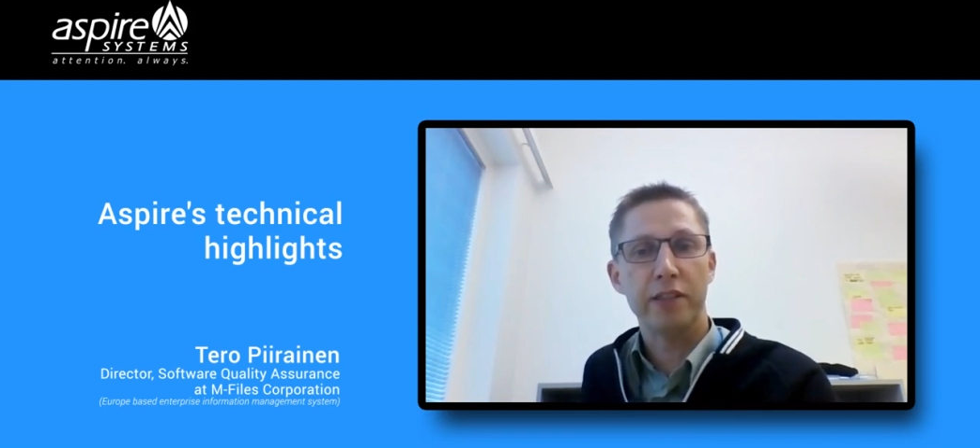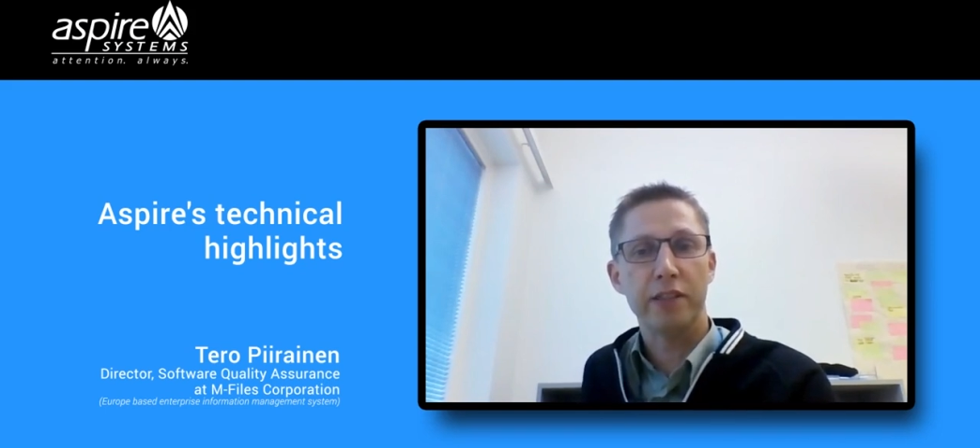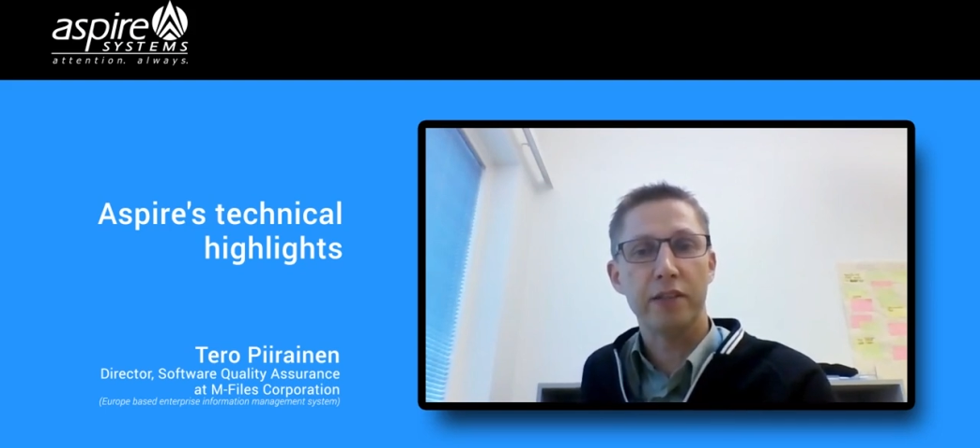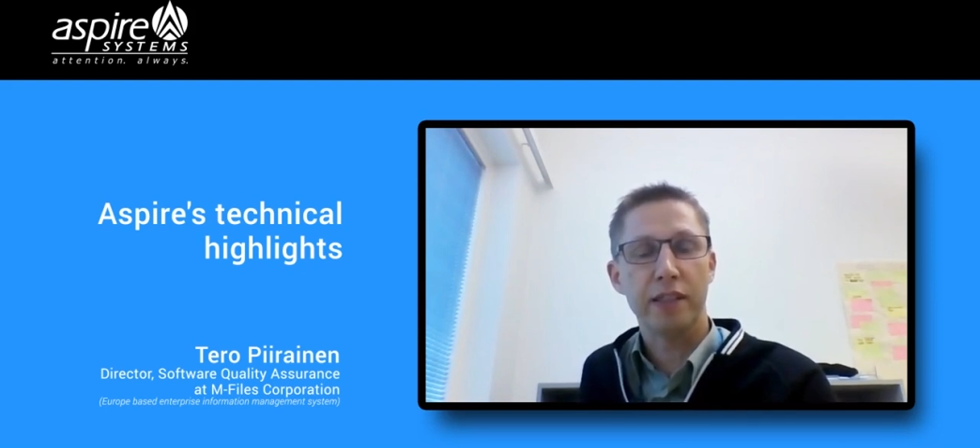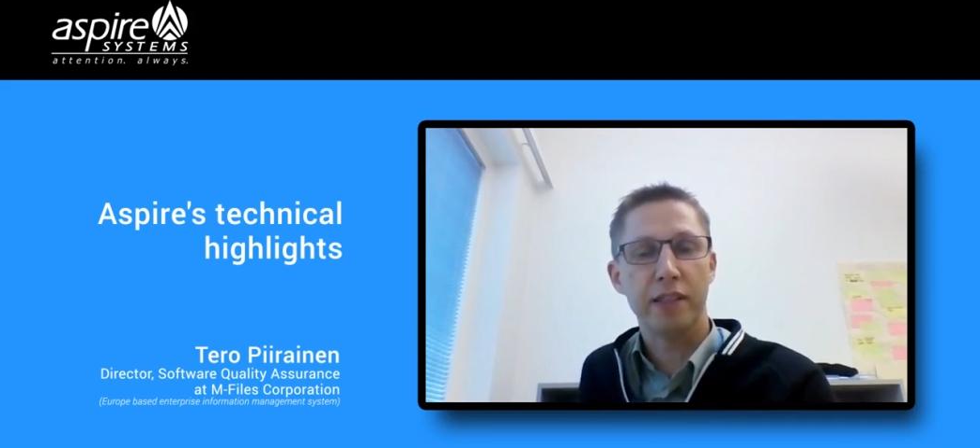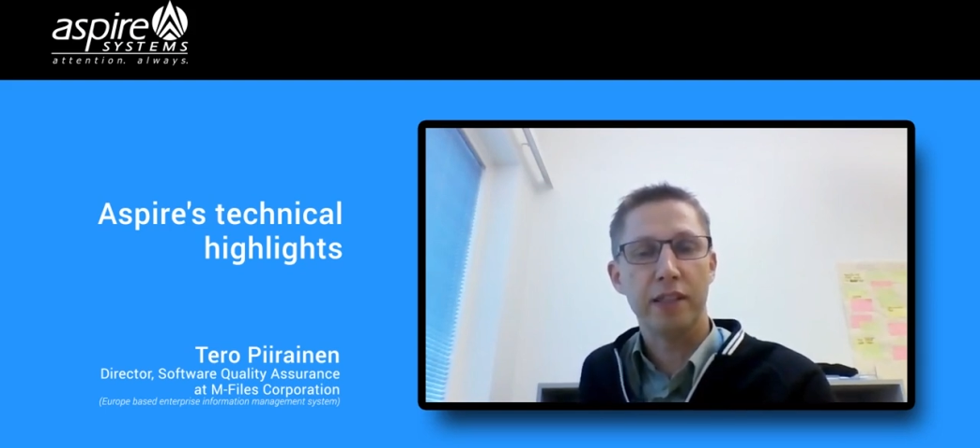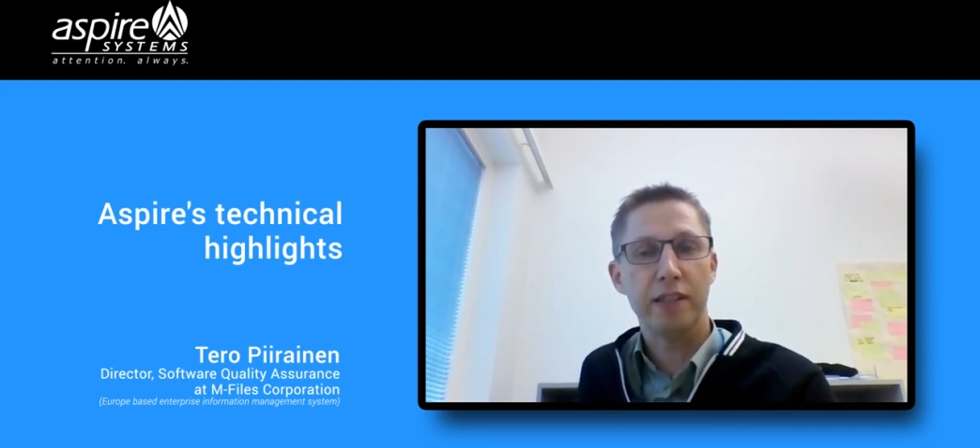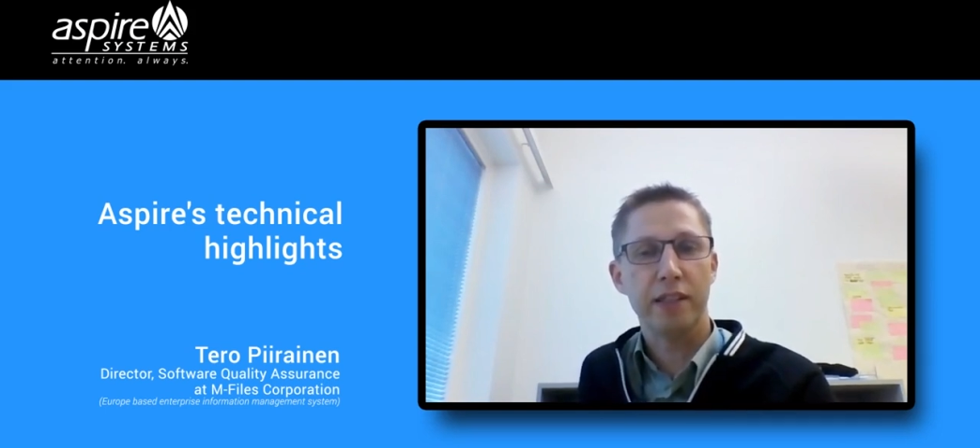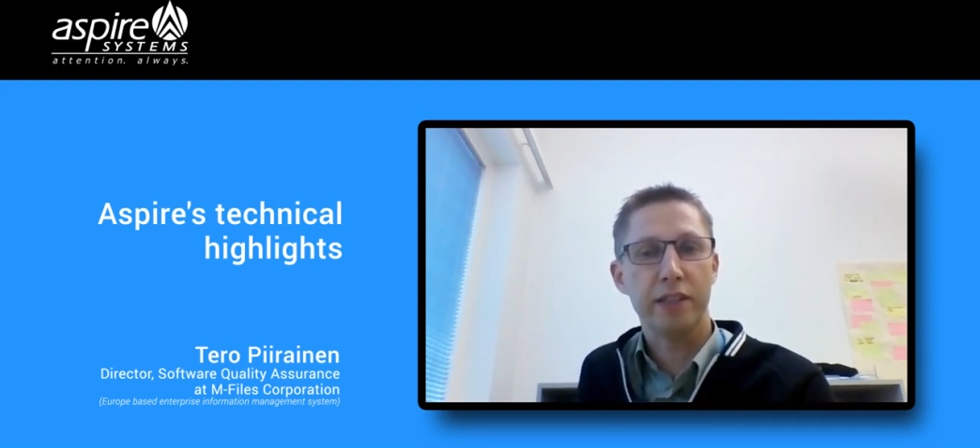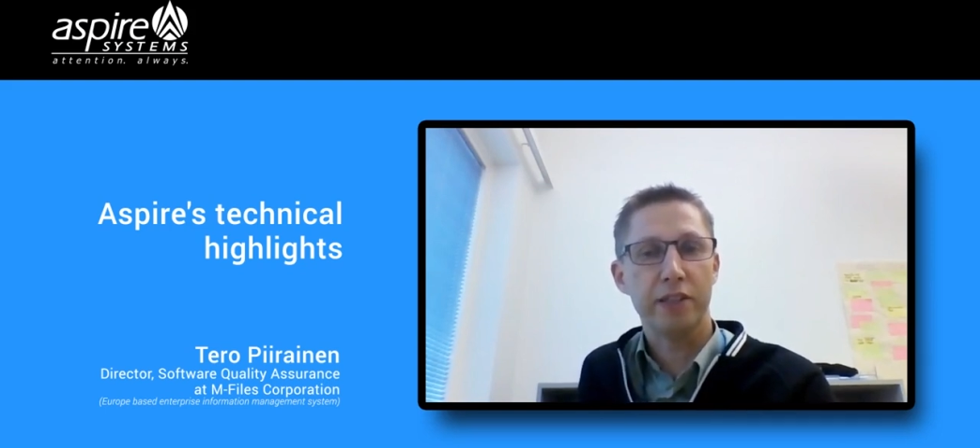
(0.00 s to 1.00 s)
the
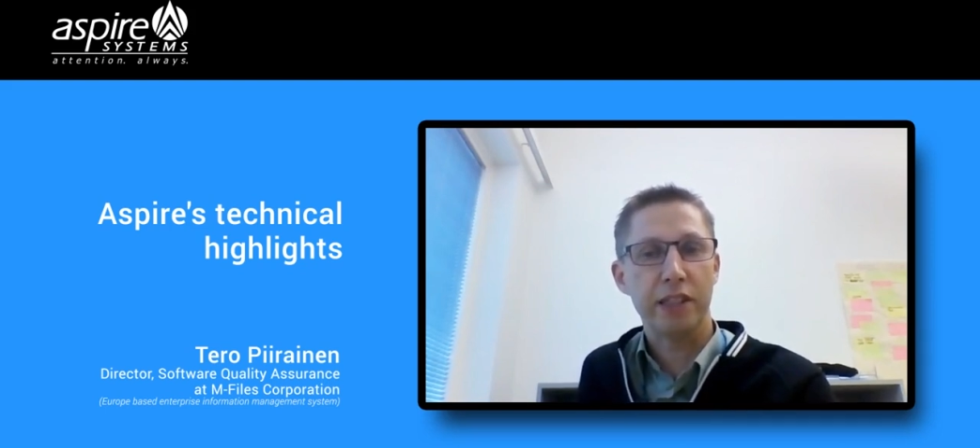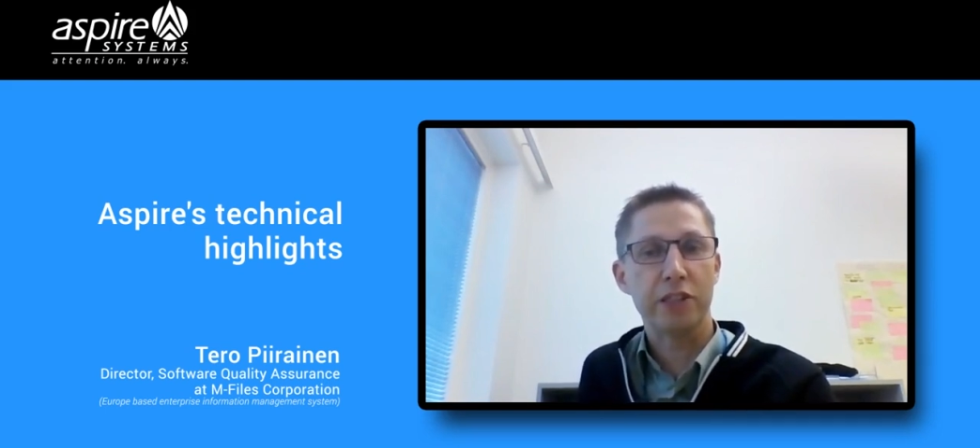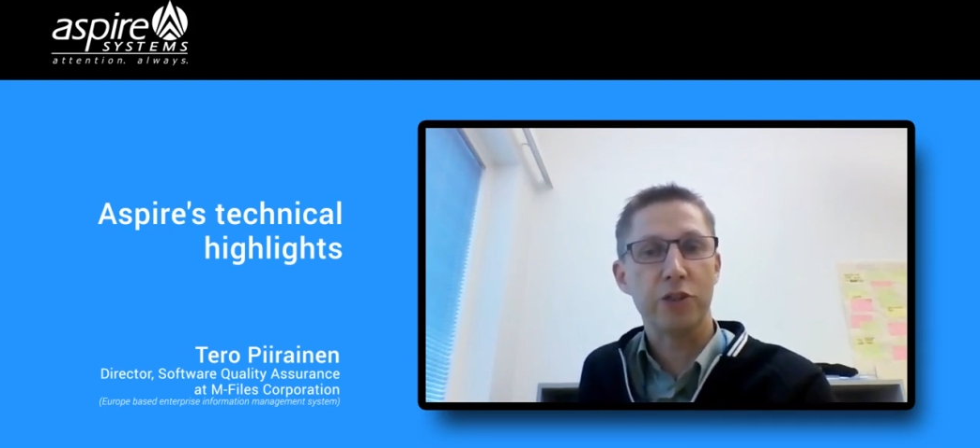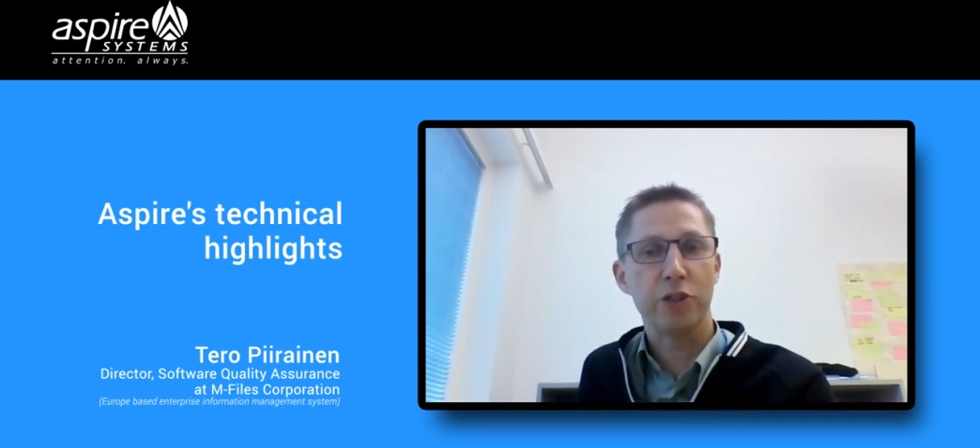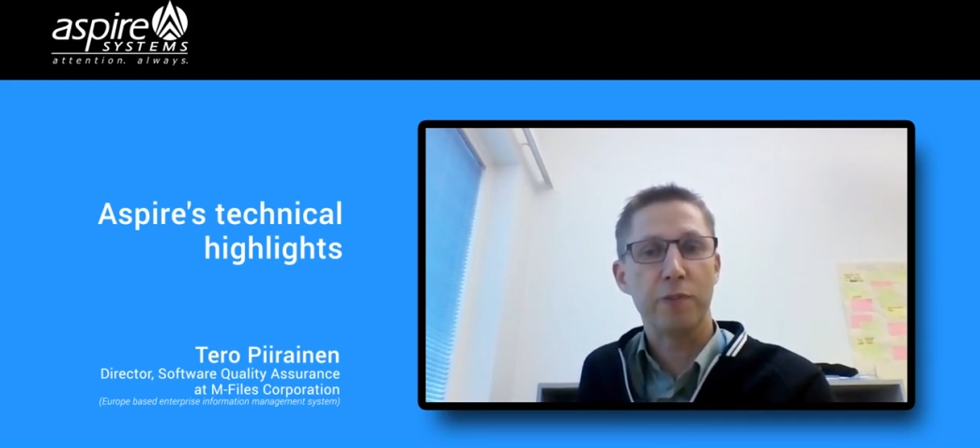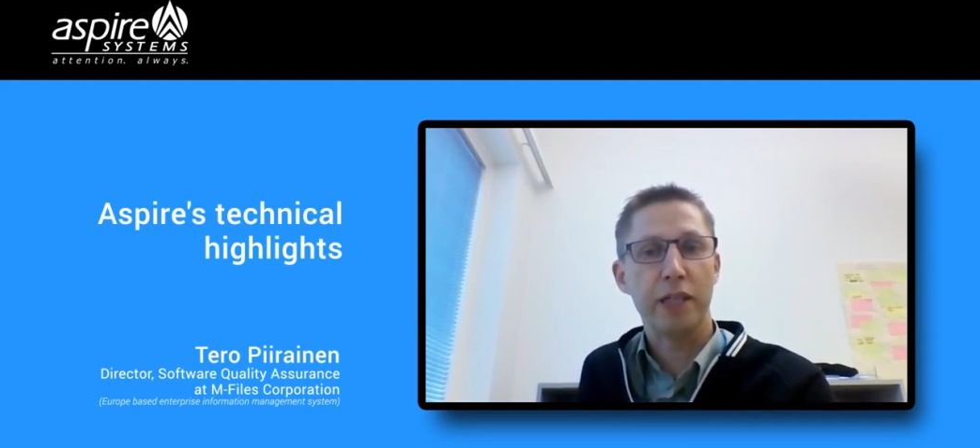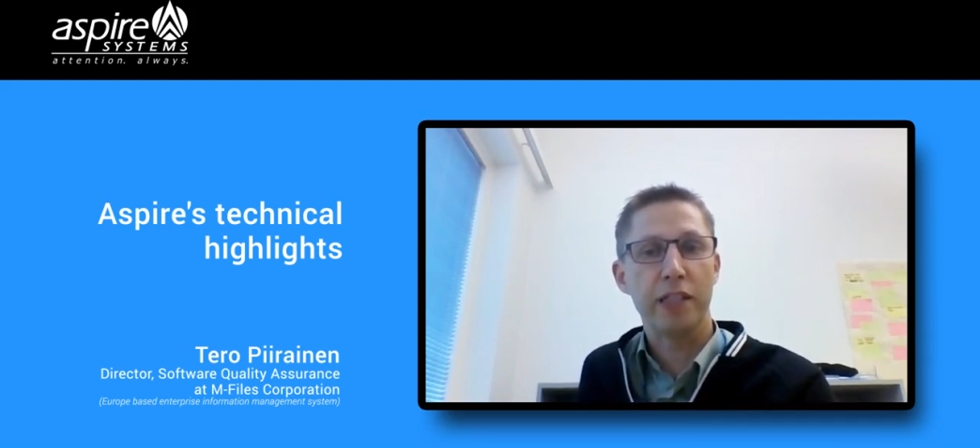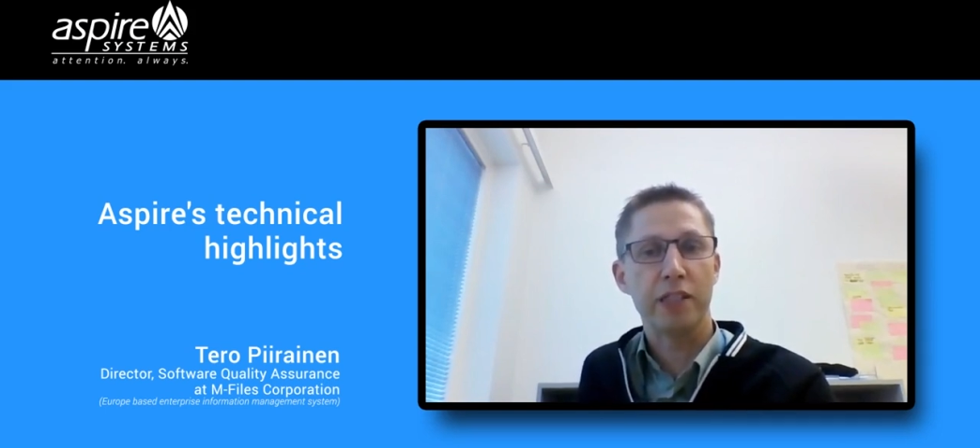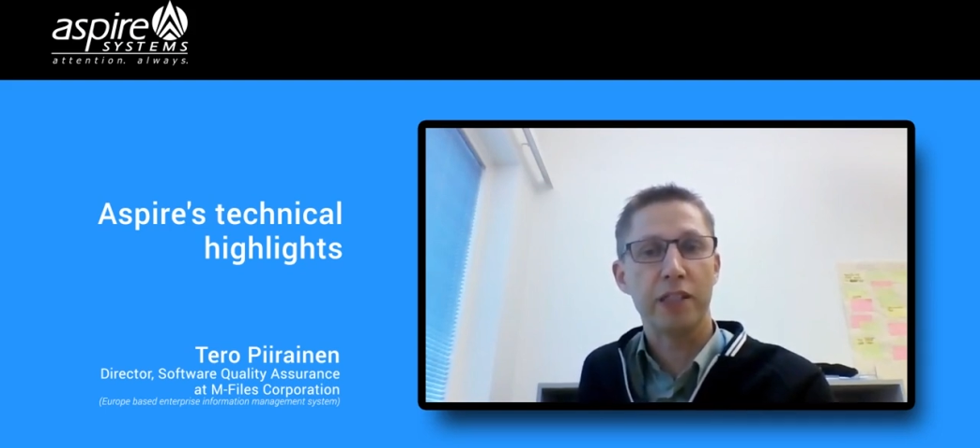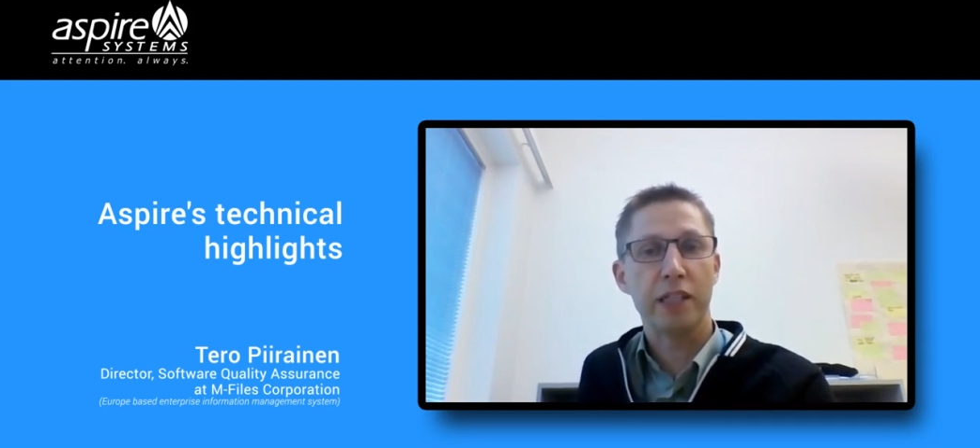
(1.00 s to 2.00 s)
test
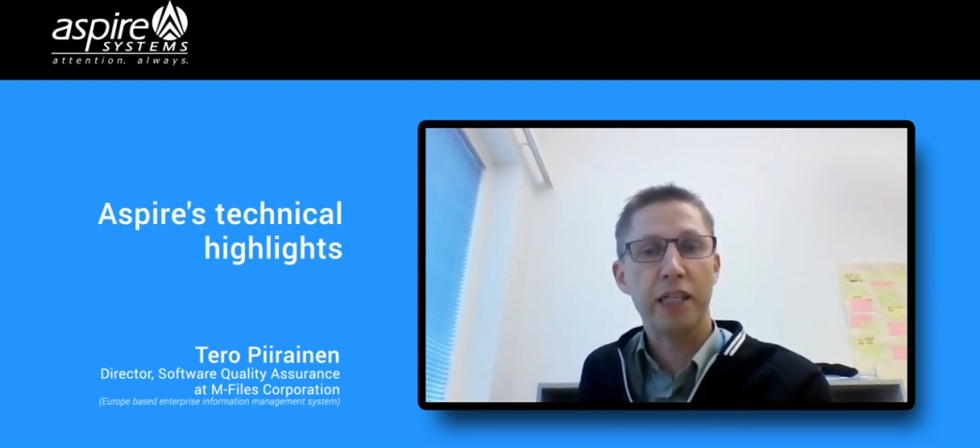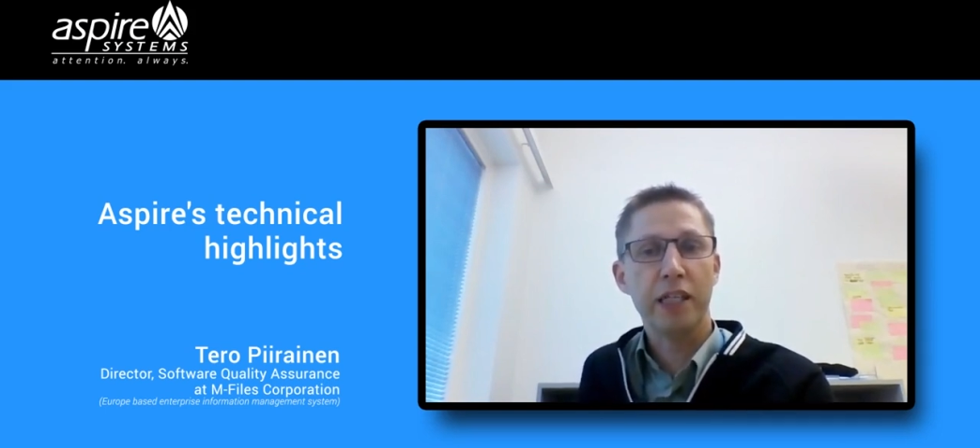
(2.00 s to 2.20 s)
automation.